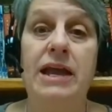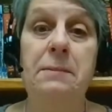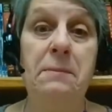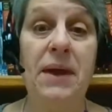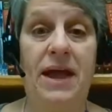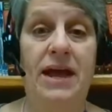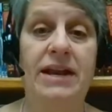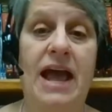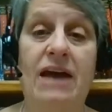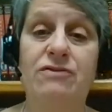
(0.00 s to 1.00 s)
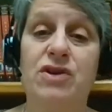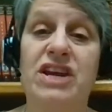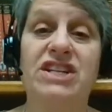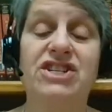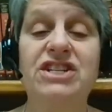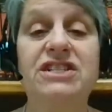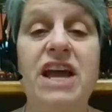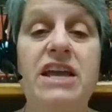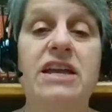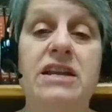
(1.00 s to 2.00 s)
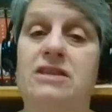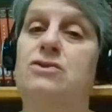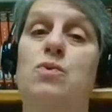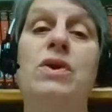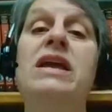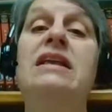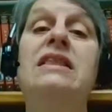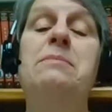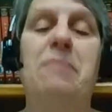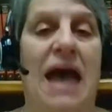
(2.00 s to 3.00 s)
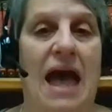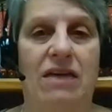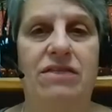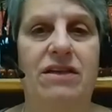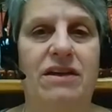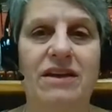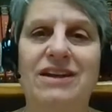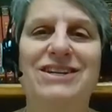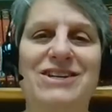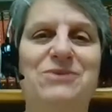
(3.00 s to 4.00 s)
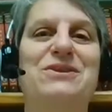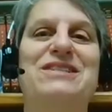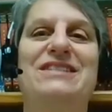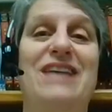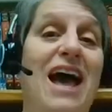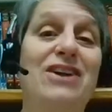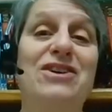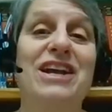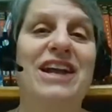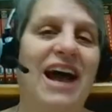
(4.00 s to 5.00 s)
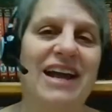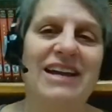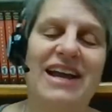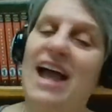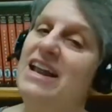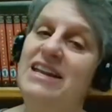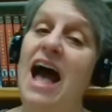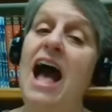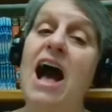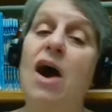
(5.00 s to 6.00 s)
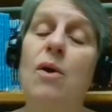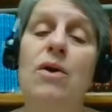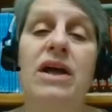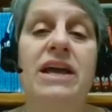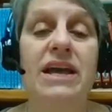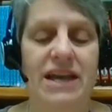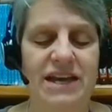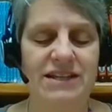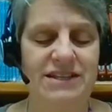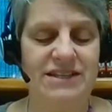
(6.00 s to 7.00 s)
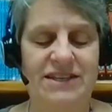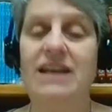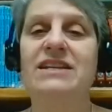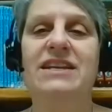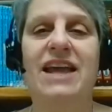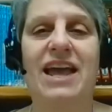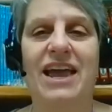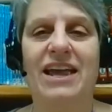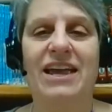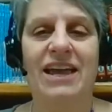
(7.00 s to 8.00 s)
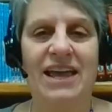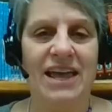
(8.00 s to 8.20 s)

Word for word: in bed after he had just taken his weekly bath. It was Saturday night, and now it's Sunday.